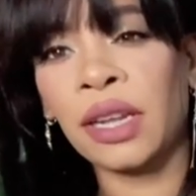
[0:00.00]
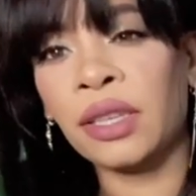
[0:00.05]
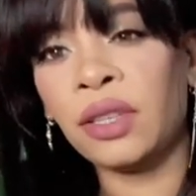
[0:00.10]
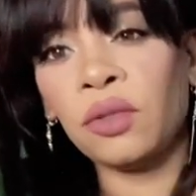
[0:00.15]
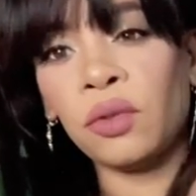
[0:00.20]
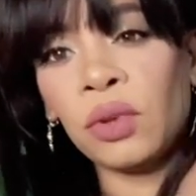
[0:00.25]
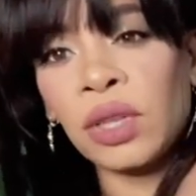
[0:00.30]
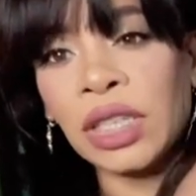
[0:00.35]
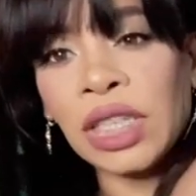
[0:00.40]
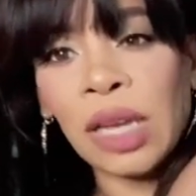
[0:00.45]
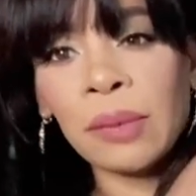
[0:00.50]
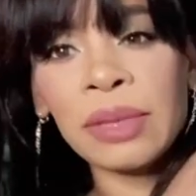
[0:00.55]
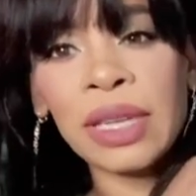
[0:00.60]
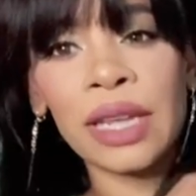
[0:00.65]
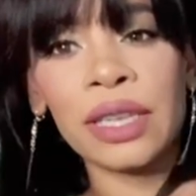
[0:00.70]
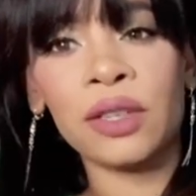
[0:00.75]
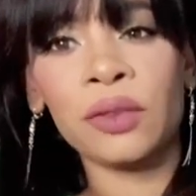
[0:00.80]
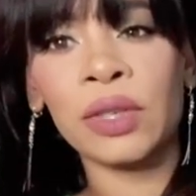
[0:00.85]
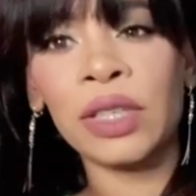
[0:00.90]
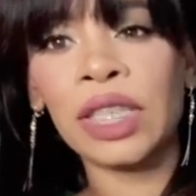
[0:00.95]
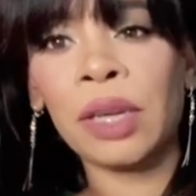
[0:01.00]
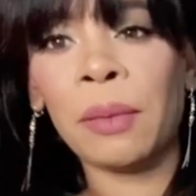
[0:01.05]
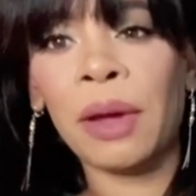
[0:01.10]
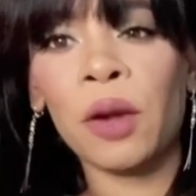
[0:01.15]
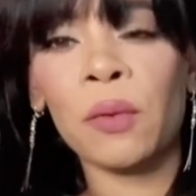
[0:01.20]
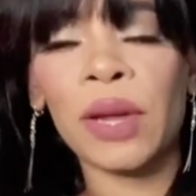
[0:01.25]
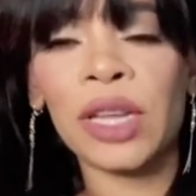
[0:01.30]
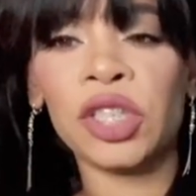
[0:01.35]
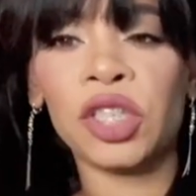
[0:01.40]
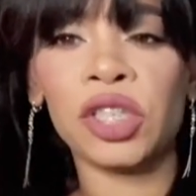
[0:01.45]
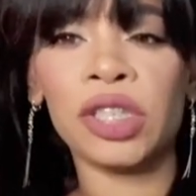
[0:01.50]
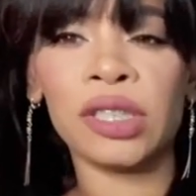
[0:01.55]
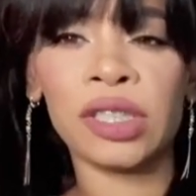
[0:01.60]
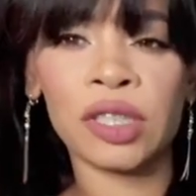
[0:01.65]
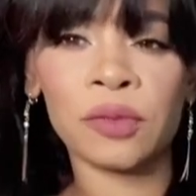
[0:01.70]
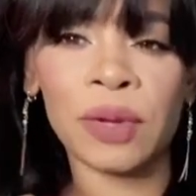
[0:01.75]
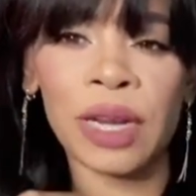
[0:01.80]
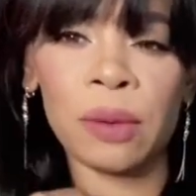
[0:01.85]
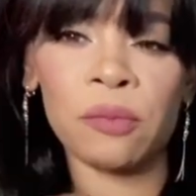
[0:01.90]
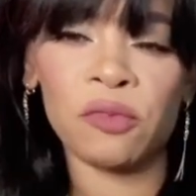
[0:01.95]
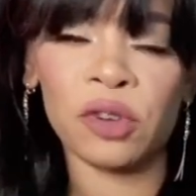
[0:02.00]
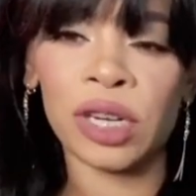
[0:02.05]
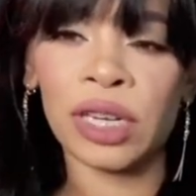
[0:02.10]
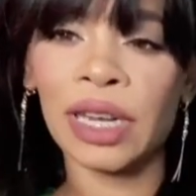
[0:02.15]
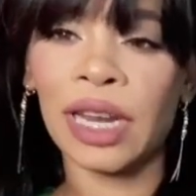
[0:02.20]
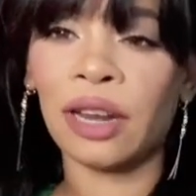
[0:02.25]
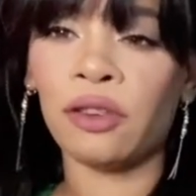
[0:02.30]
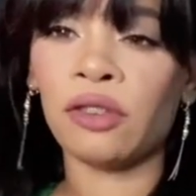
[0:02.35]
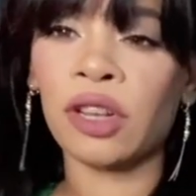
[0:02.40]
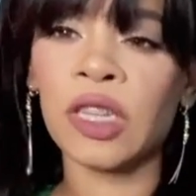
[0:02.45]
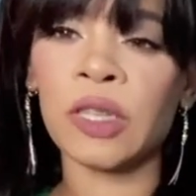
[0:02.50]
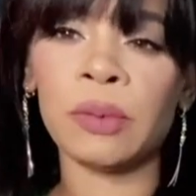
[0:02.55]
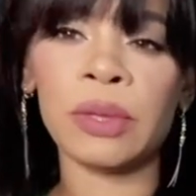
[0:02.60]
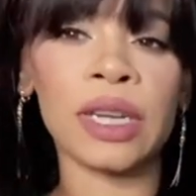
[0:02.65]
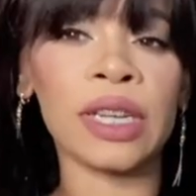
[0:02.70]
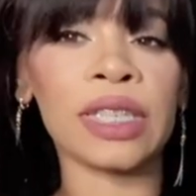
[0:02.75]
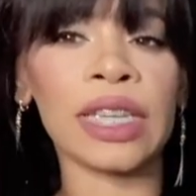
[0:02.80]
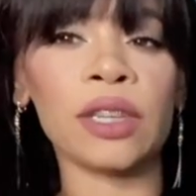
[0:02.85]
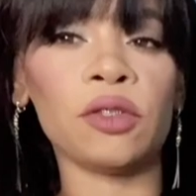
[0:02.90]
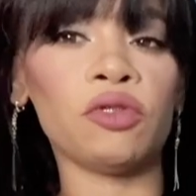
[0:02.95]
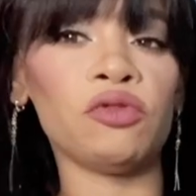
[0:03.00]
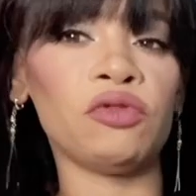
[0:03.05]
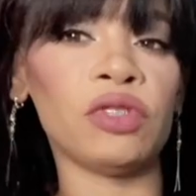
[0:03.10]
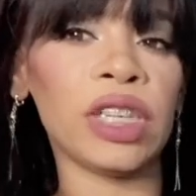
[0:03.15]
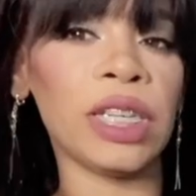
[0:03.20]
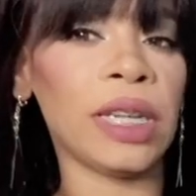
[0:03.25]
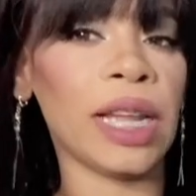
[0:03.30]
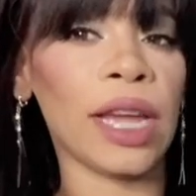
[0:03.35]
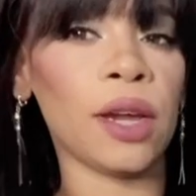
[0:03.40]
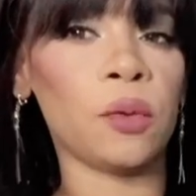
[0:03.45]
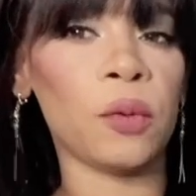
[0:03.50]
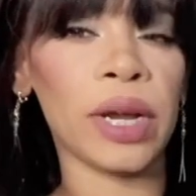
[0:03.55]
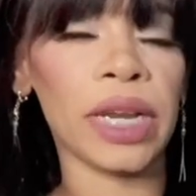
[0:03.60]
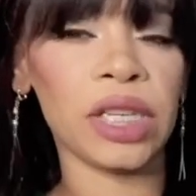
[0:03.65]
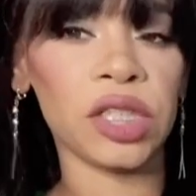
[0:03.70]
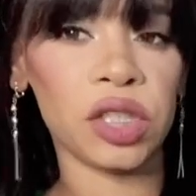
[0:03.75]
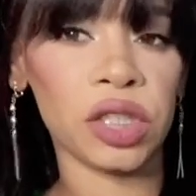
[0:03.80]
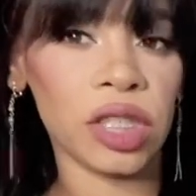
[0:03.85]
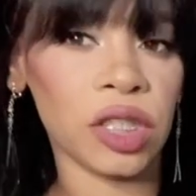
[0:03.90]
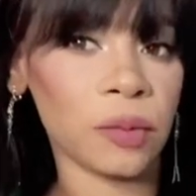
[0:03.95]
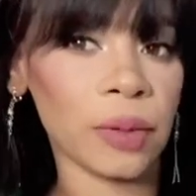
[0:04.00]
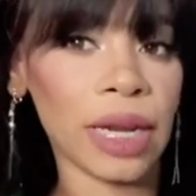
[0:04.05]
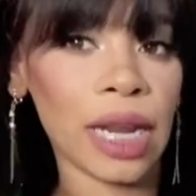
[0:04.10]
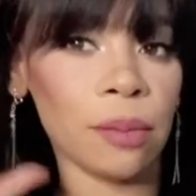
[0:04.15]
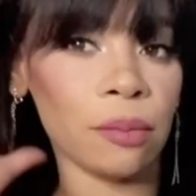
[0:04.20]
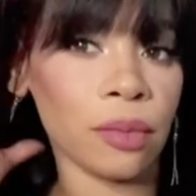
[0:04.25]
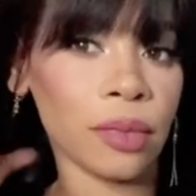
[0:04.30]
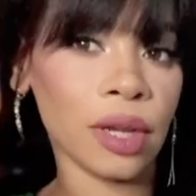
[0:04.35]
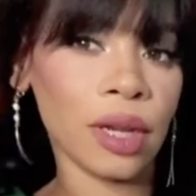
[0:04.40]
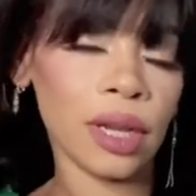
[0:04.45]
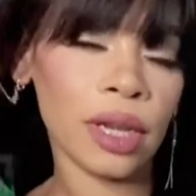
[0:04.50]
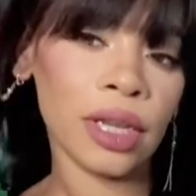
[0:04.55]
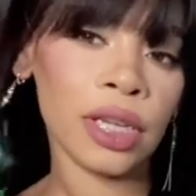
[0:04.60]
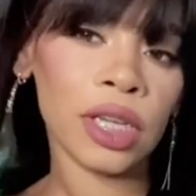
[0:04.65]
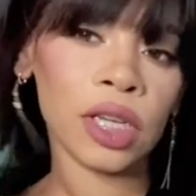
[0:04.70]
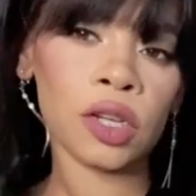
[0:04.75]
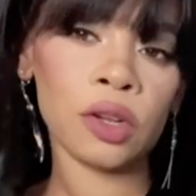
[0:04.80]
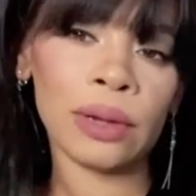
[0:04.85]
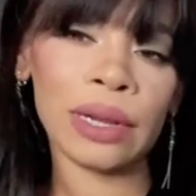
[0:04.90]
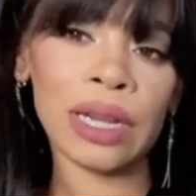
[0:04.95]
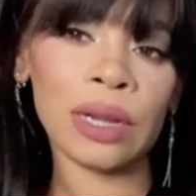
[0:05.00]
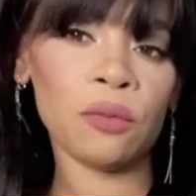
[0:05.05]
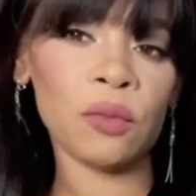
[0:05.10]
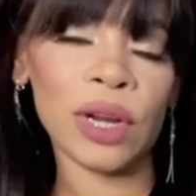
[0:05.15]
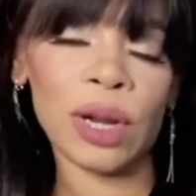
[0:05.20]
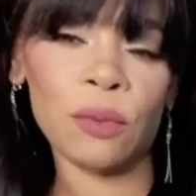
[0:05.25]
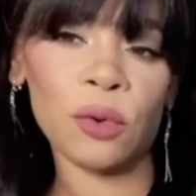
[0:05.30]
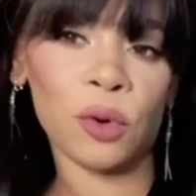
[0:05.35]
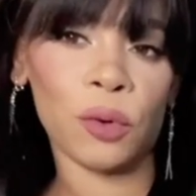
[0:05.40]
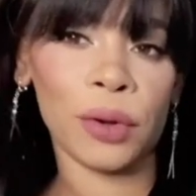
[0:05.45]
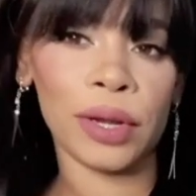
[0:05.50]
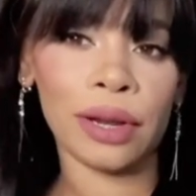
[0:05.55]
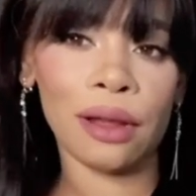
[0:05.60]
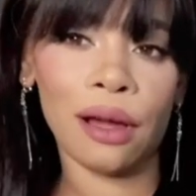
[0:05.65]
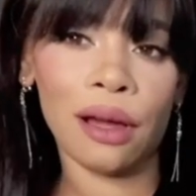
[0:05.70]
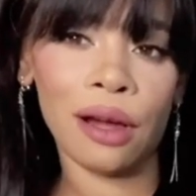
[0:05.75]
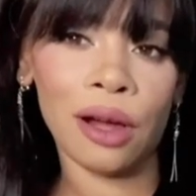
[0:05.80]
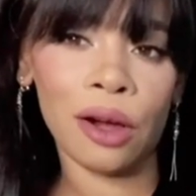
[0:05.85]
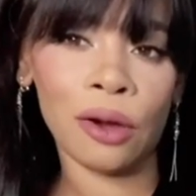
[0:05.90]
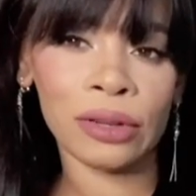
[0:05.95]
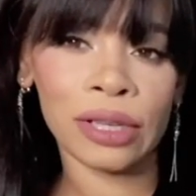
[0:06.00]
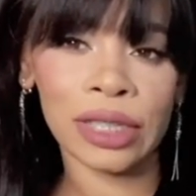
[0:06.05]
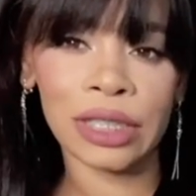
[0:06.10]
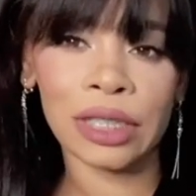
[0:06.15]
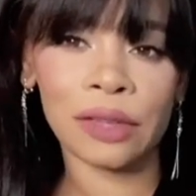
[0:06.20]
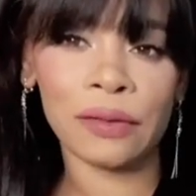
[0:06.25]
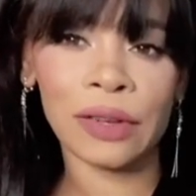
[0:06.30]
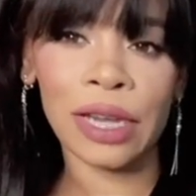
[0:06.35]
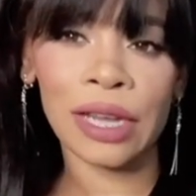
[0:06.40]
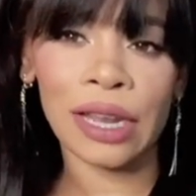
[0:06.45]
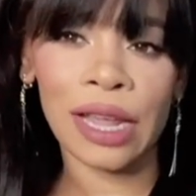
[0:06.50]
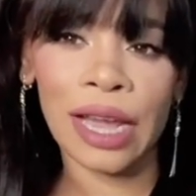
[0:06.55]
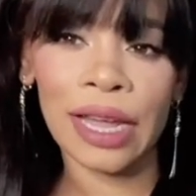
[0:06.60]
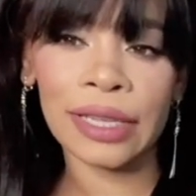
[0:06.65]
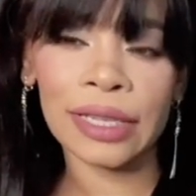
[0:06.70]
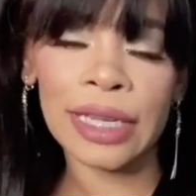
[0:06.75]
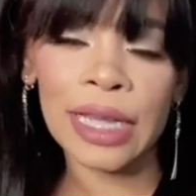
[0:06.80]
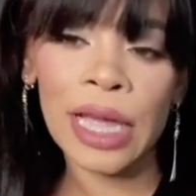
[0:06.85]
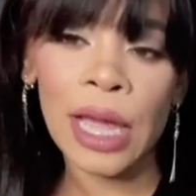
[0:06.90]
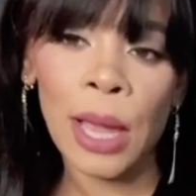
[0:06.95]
The only time I wear jeans is when I'm running errands, because I don't really like wearing jeans when I'm, you know, when I'm going out and stuff like that.